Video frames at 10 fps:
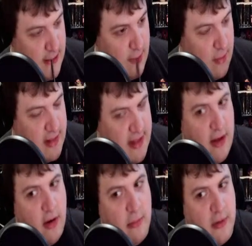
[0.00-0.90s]
I want the
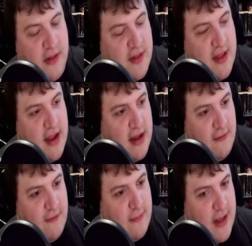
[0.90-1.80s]
armor to stand out
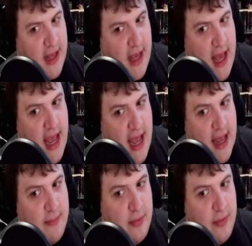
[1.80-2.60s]
from the cape.